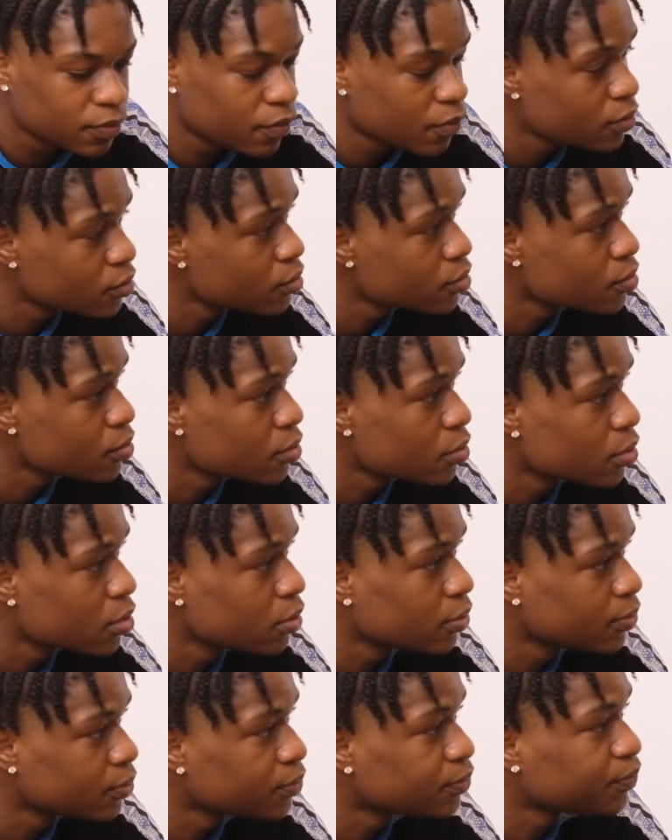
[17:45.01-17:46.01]
earlier
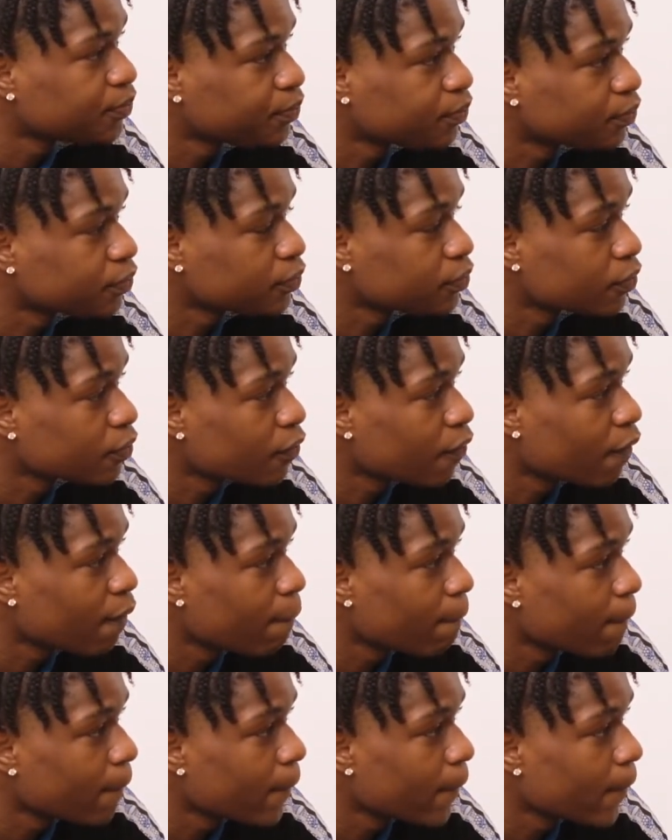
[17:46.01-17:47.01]
you mentioned
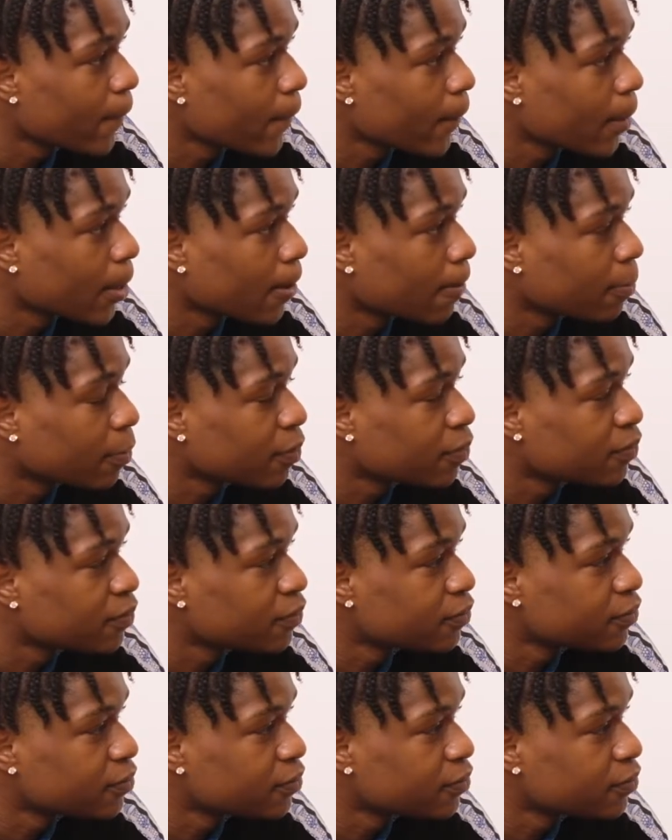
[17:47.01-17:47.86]
one of your favorite songs.